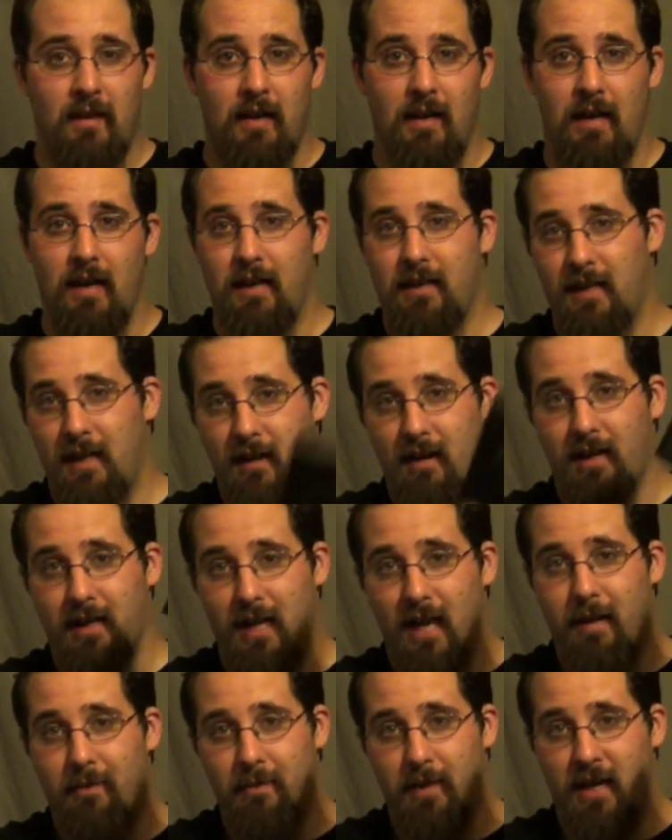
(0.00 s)
Now, I
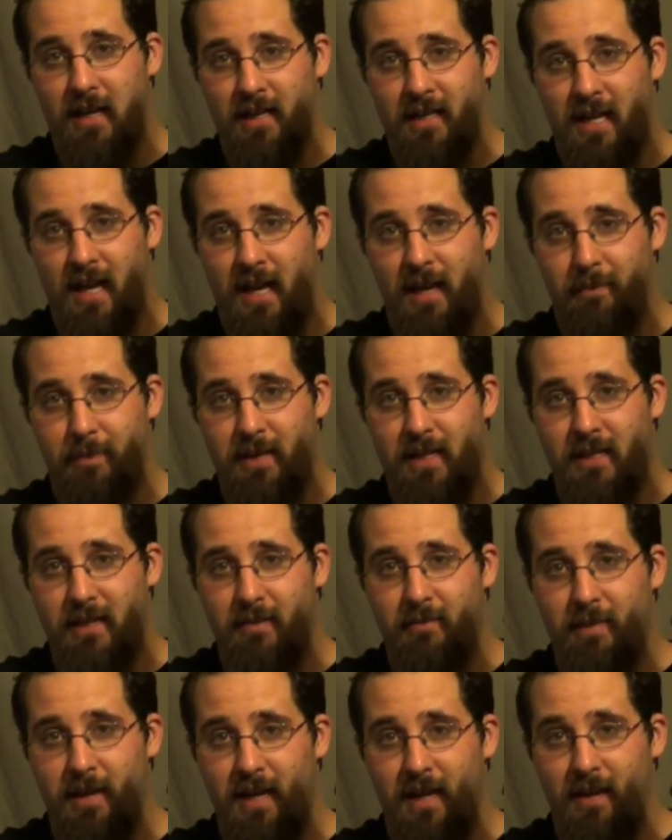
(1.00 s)
got my copy in
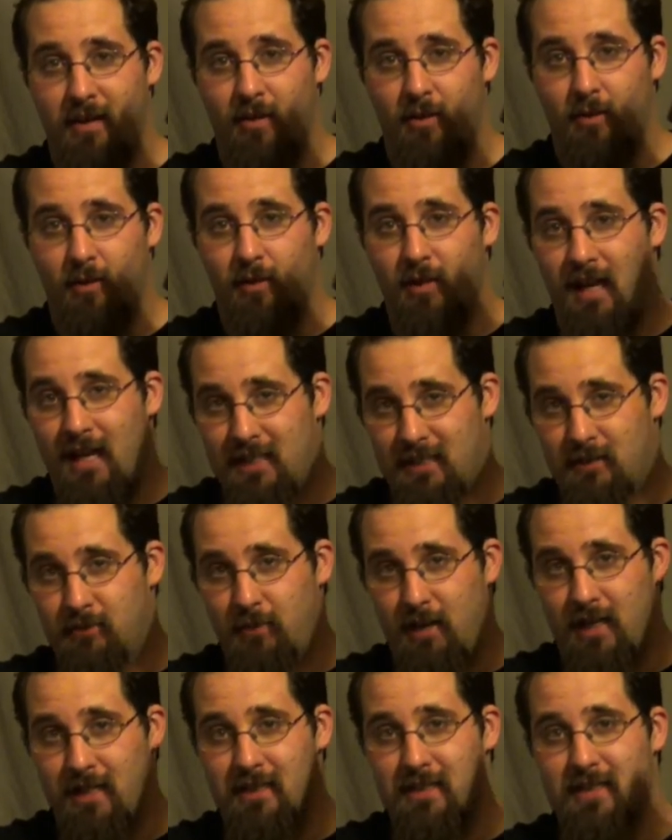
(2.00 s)
the mail last
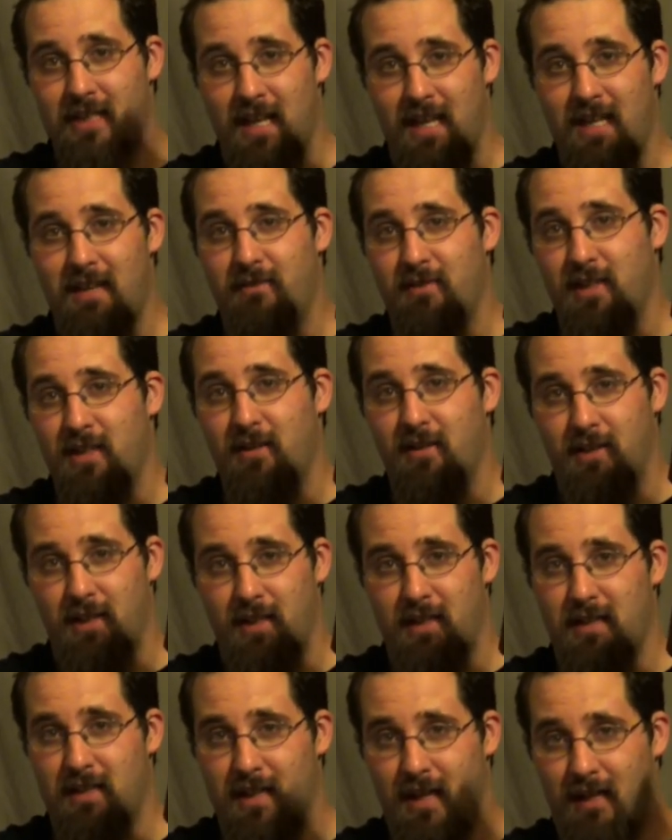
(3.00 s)
Wednesday, even though it
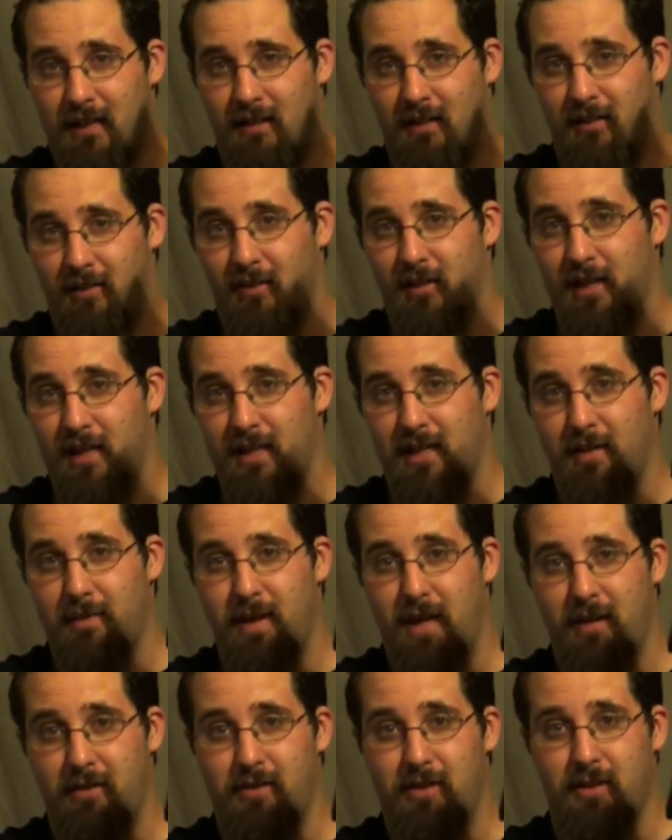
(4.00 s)
doesn't technically come
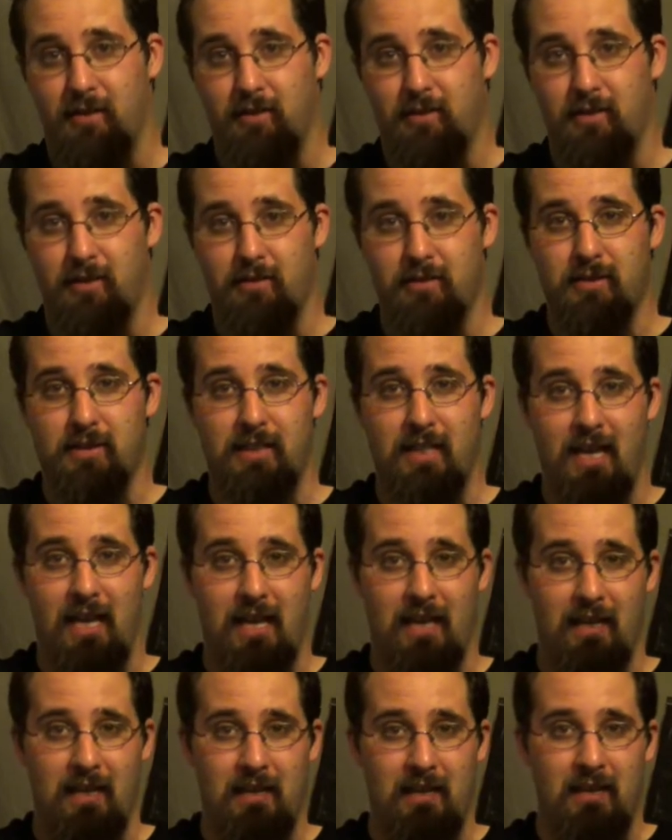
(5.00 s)
out till
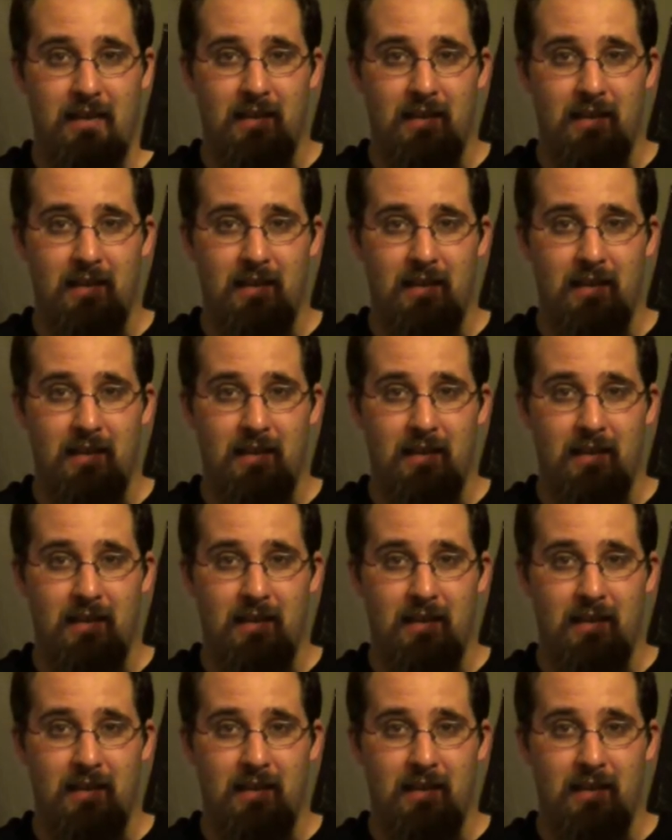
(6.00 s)
Tuesday.